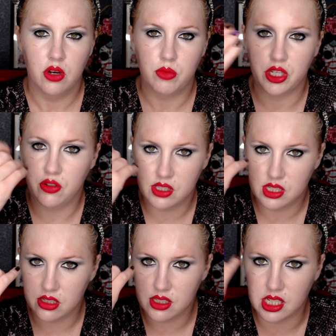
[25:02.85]
but you
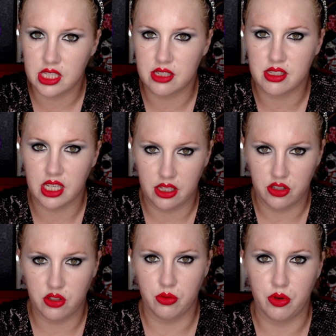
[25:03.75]
still see the skin
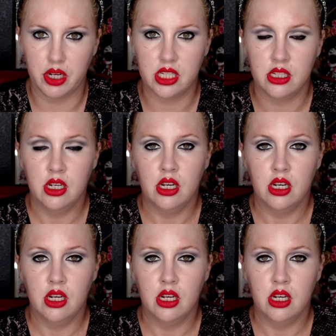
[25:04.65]
through it.